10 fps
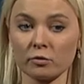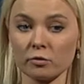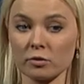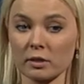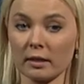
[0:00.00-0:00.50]
to
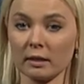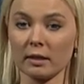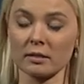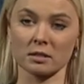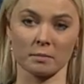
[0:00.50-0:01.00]
study
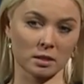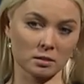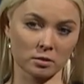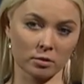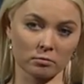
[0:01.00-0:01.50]
a
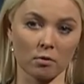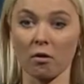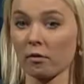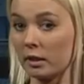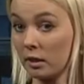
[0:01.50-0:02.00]
semester
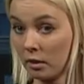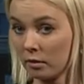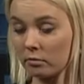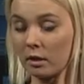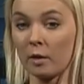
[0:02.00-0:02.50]
or a
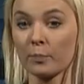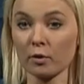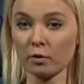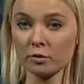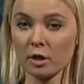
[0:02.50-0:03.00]
year
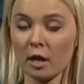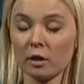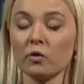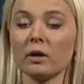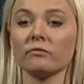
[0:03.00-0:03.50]
abroad,
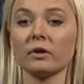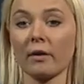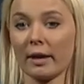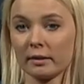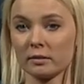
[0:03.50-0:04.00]
you have a
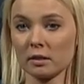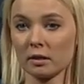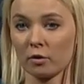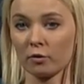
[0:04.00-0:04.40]
variety of